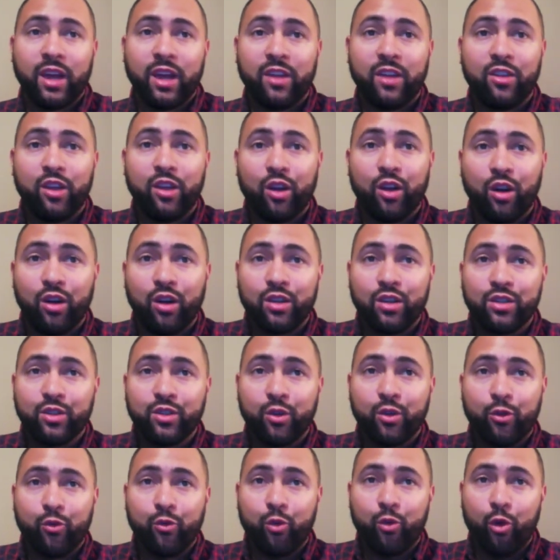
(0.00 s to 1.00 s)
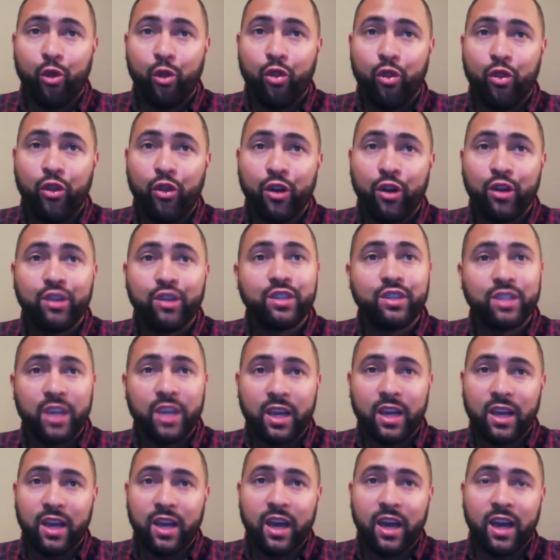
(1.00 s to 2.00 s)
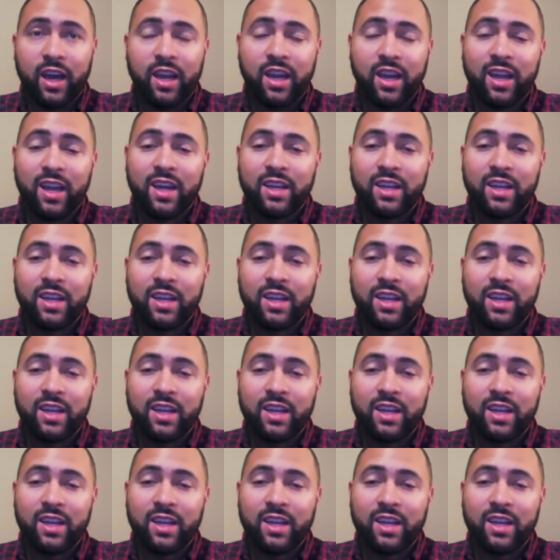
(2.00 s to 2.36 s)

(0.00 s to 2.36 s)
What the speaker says: and then also for Thursday night,